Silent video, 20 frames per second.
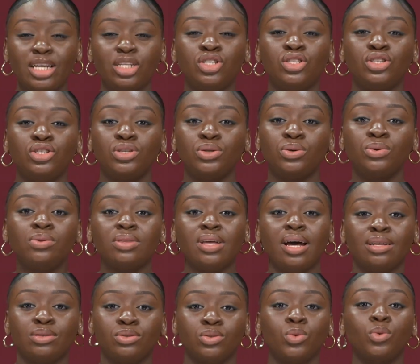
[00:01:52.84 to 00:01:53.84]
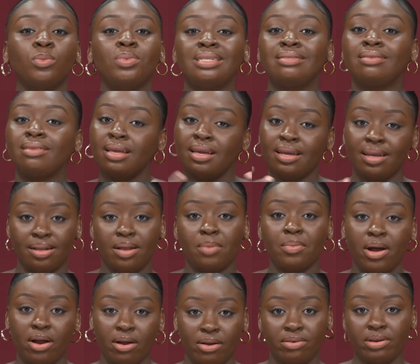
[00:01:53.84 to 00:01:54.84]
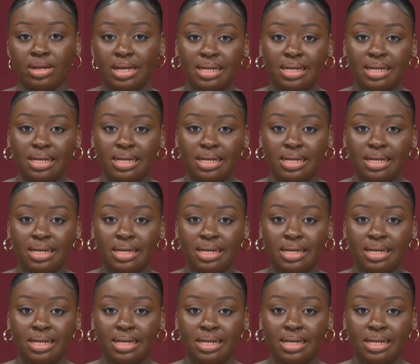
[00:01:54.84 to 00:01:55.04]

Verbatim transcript: It's you that do be thinking about